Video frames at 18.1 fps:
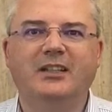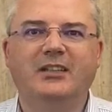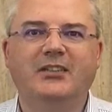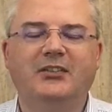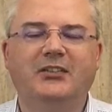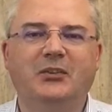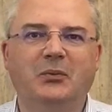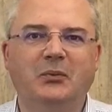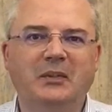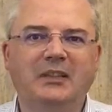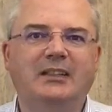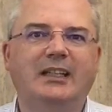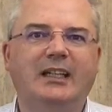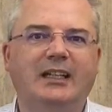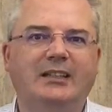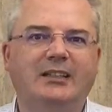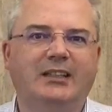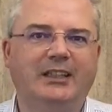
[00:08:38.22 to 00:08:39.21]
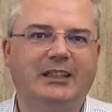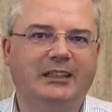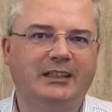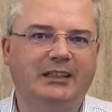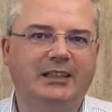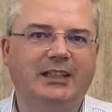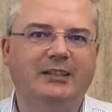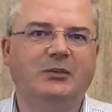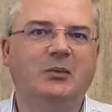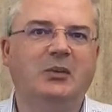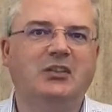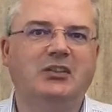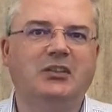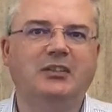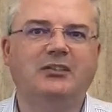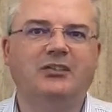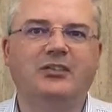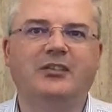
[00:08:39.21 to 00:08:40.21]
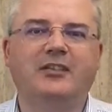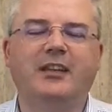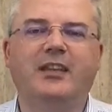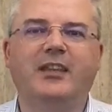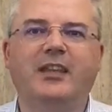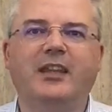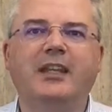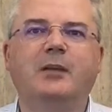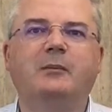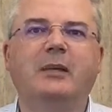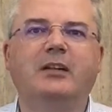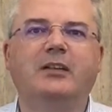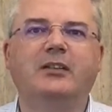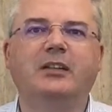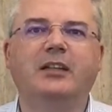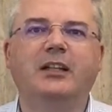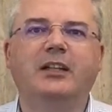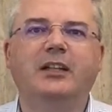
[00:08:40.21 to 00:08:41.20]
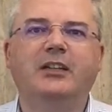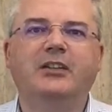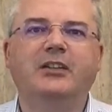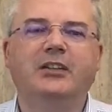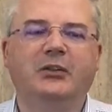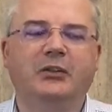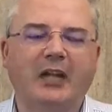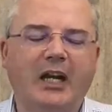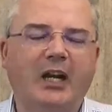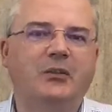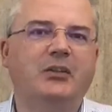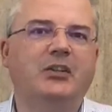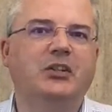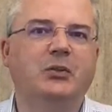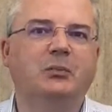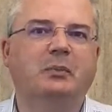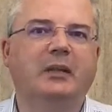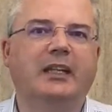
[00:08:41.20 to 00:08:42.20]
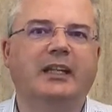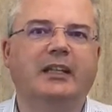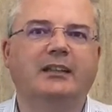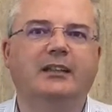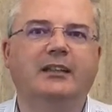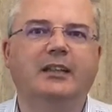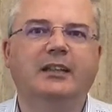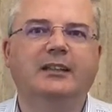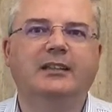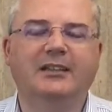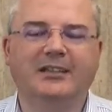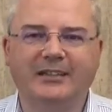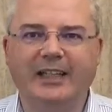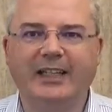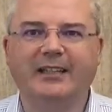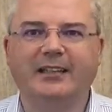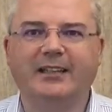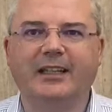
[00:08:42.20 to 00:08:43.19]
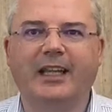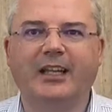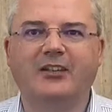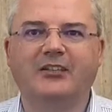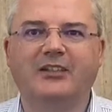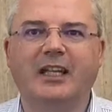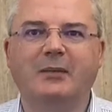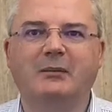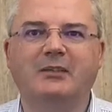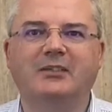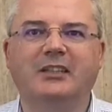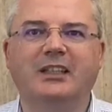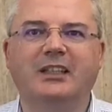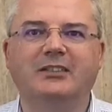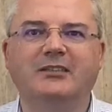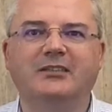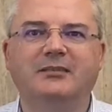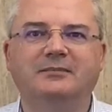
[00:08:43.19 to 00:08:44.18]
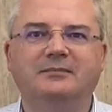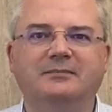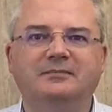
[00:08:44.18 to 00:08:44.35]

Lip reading: So with that, I'll leave it with you just to think about, you know, how are you playing the snakes and ladders game of life?